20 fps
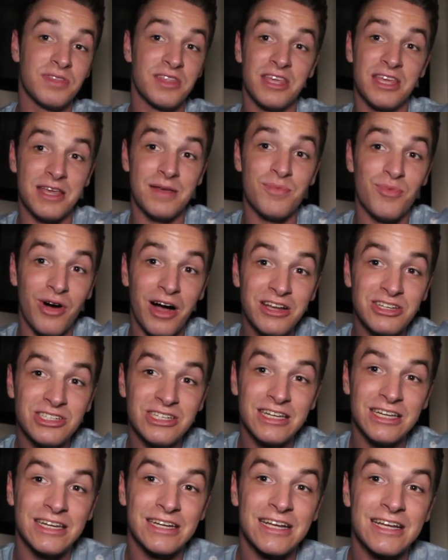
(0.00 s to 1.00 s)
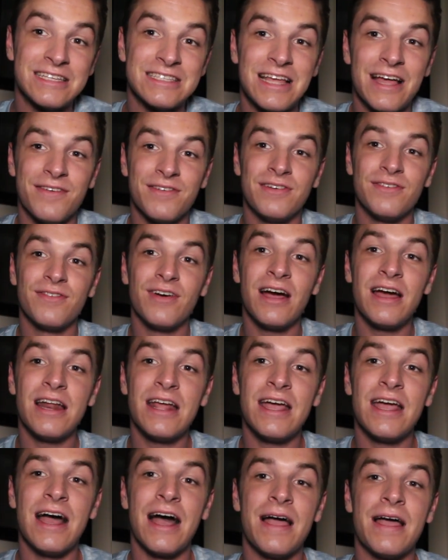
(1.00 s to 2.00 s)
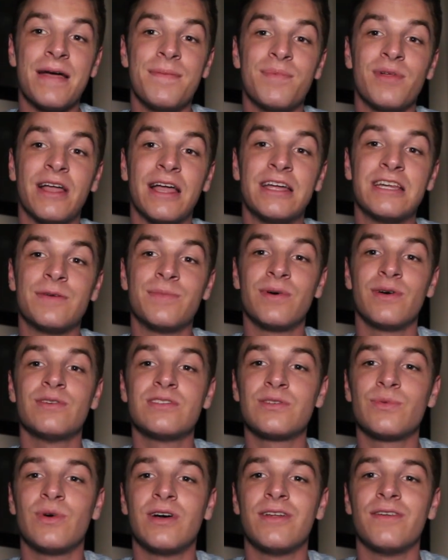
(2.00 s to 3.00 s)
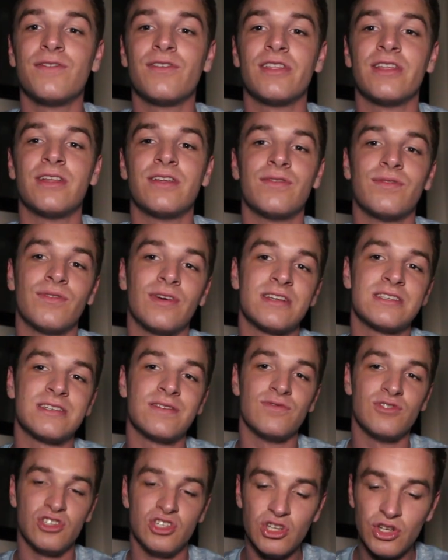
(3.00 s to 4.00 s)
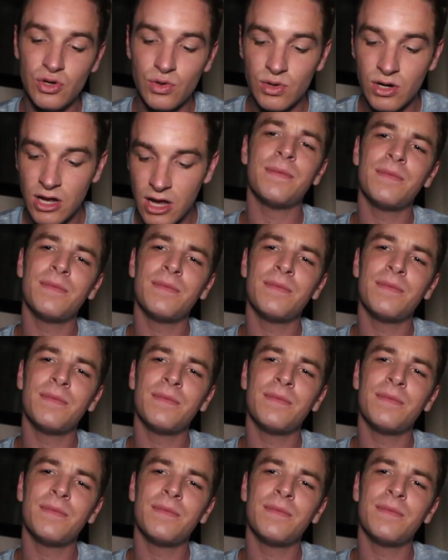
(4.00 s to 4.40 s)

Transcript: keep watching, because every Friday I plan to post one for the rest of June.